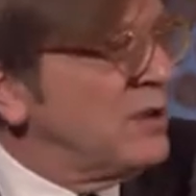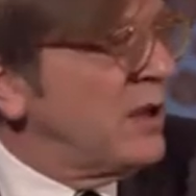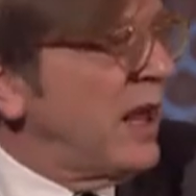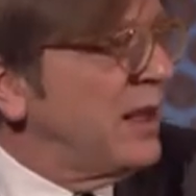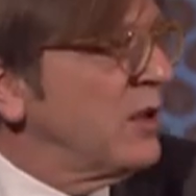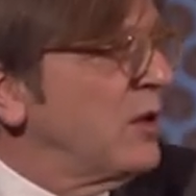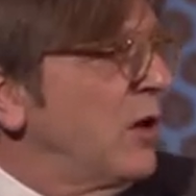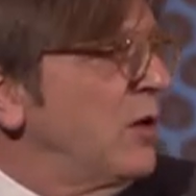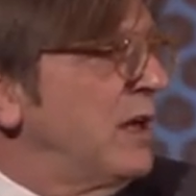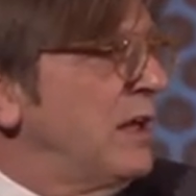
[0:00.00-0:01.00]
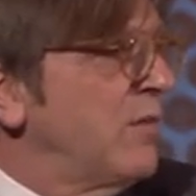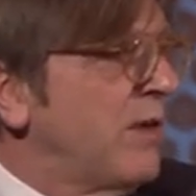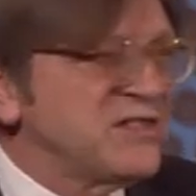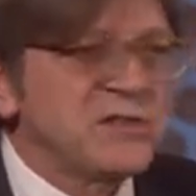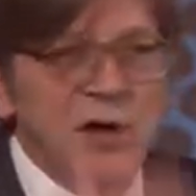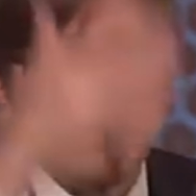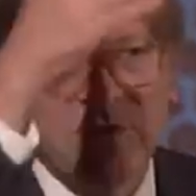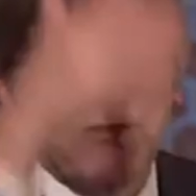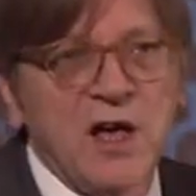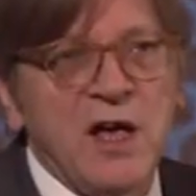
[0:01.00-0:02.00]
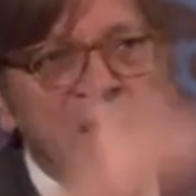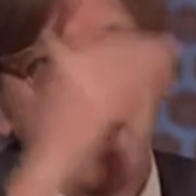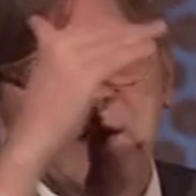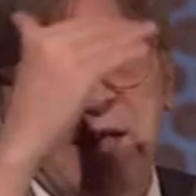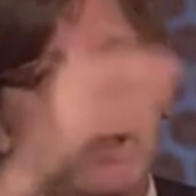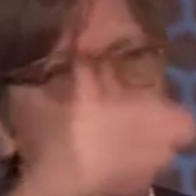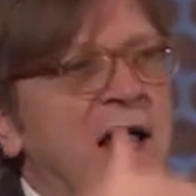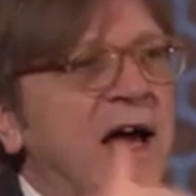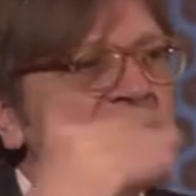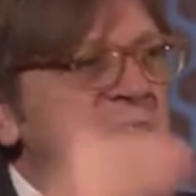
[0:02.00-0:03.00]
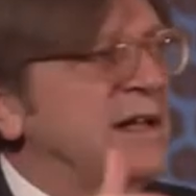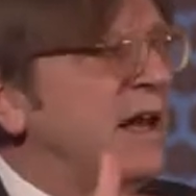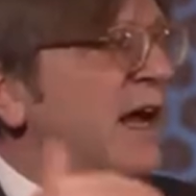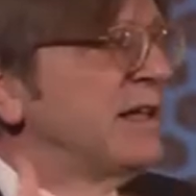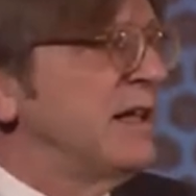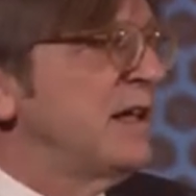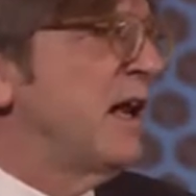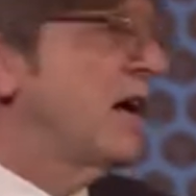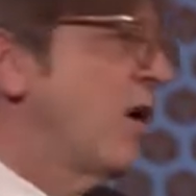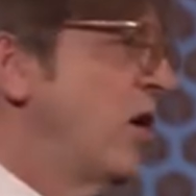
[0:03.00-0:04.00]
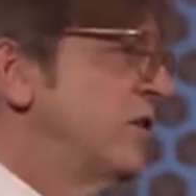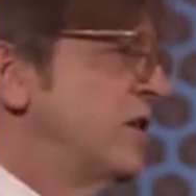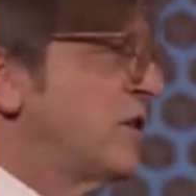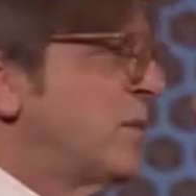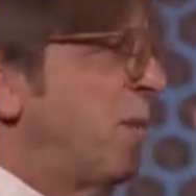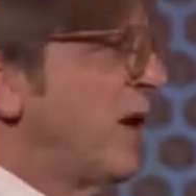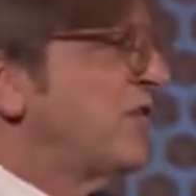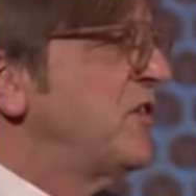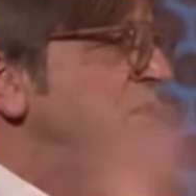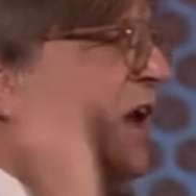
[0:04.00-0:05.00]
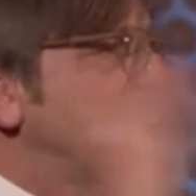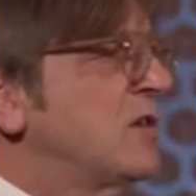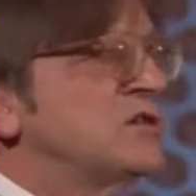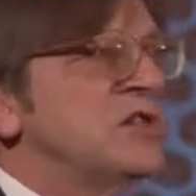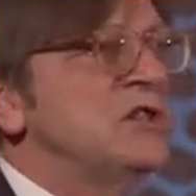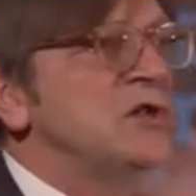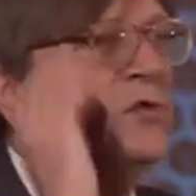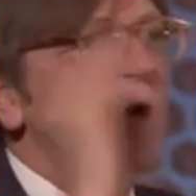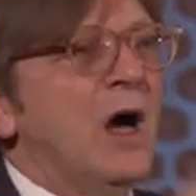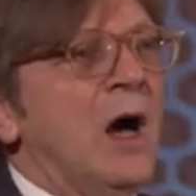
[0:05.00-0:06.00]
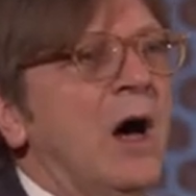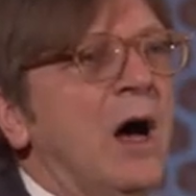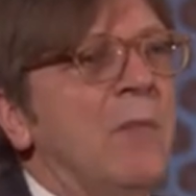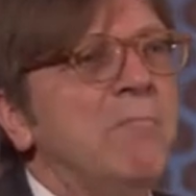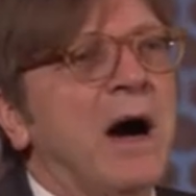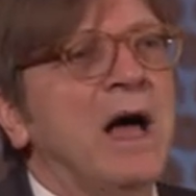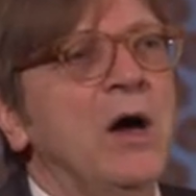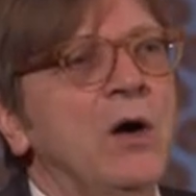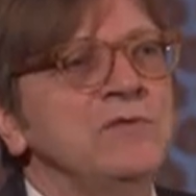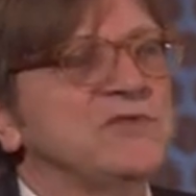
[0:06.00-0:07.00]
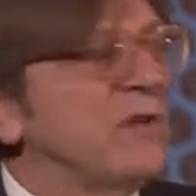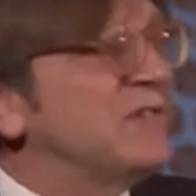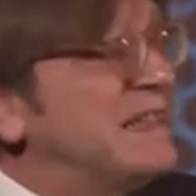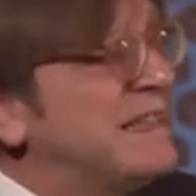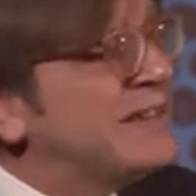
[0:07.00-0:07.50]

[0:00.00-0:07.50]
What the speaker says: So, like you go in a restaurant, you say, that I like, that I like, that I like, all the other policies, I continue my own sovereignty.